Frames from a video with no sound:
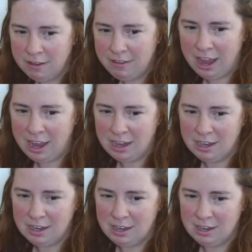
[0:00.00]
Sit.
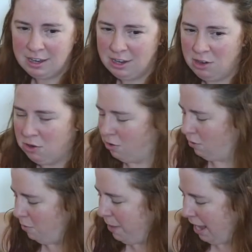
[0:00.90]
No, no,
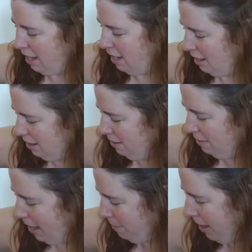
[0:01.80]
go back.
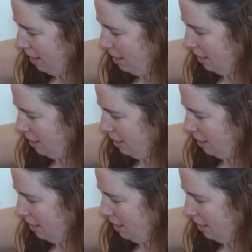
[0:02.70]
Back, back.